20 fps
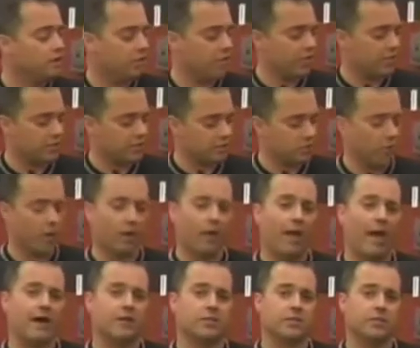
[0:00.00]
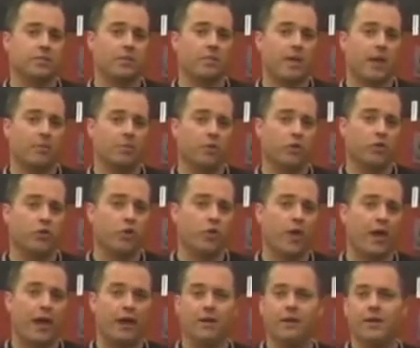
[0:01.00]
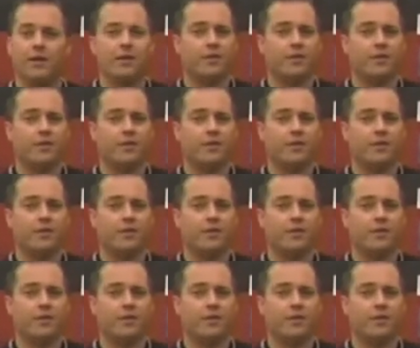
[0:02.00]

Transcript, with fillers: So this is what allows them to be able to do that.